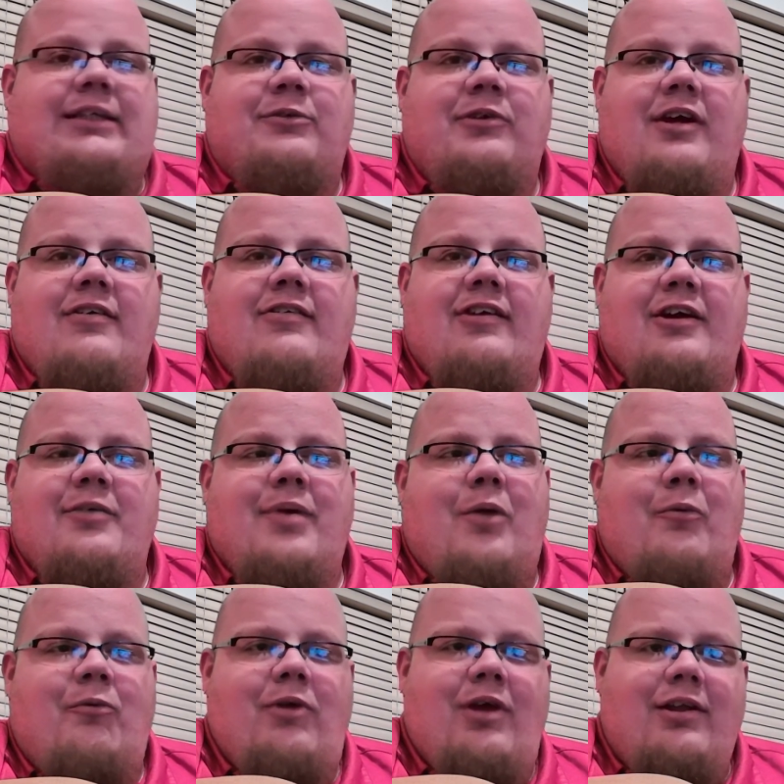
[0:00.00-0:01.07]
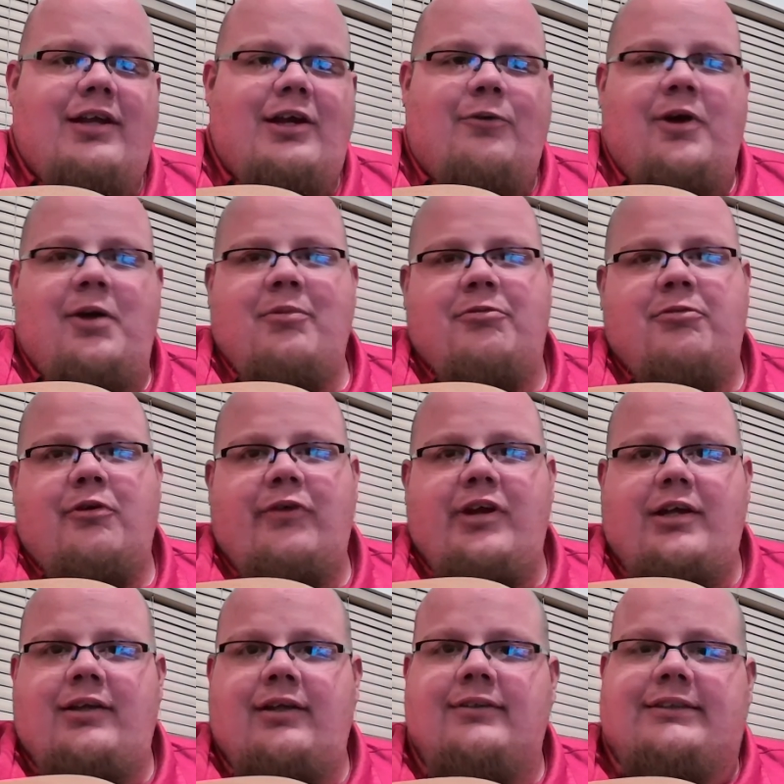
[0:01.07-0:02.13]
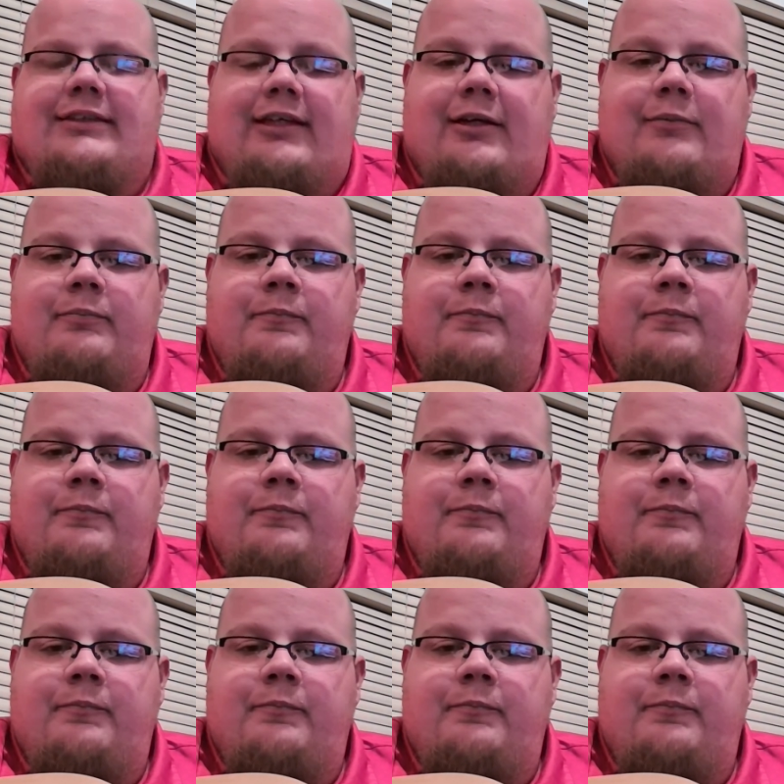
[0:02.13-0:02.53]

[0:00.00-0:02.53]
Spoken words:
we're going to talk about really quick before we close up